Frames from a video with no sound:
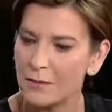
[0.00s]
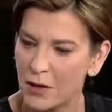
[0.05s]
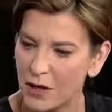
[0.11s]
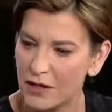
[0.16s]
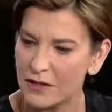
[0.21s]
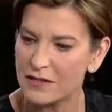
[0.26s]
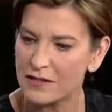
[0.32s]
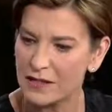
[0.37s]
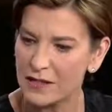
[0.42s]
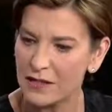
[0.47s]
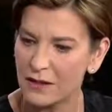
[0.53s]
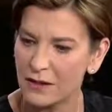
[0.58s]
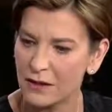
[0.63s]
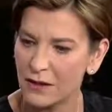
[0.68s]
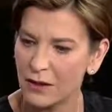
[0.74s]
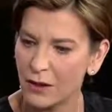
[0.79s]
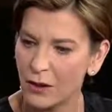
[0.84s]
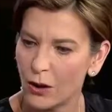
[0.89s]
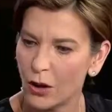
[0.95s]
mercy
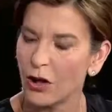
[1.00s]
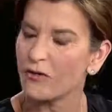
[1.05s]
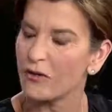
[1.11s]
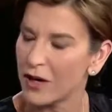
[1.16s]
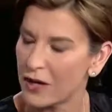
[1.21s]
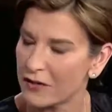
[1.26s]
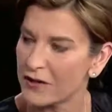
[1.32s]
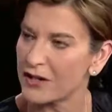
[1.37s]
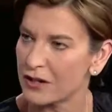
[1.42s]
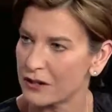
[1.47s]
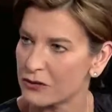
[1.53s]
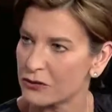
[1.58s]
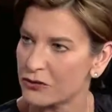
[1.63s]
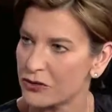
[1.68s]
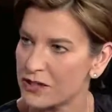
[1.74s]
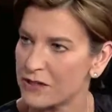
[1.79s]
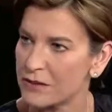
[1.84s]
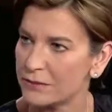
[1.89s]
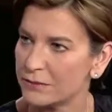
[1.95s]
of other
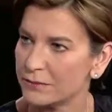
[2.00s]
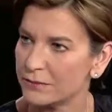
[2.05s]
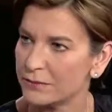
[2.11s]
countries?